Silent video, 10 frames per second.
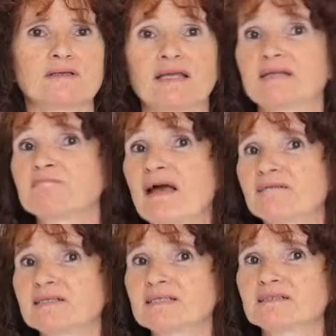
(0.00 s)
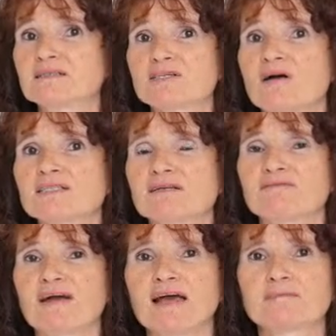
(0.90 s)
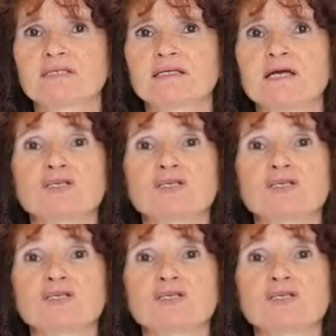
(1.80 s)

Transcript: getting married and starting a family,